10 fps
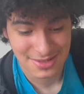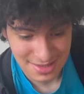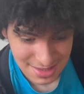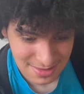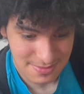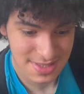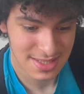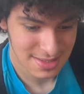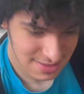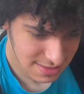
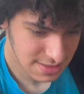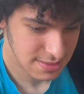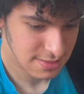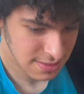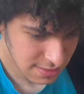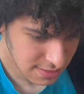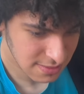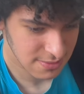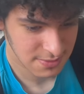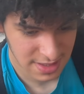dreaming
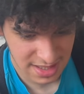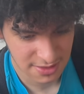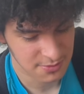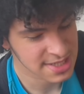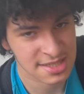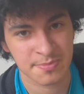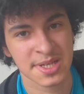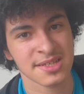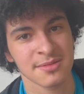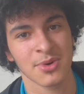the way. Rest in
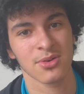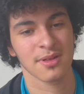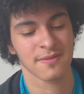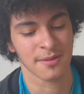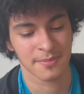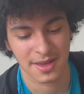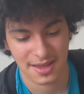peace to both of them.